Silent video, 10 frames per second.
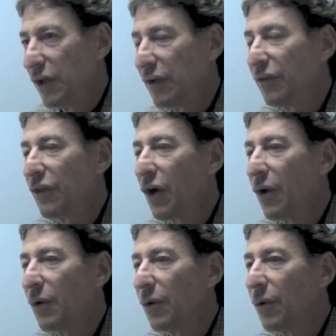Even
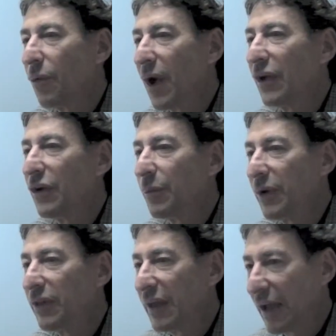though while you're
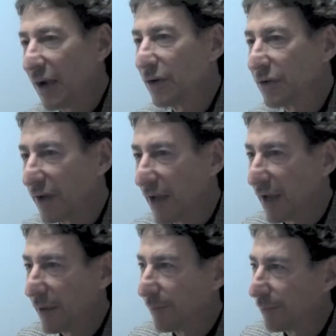breathing air
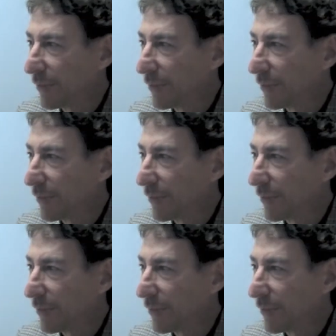today,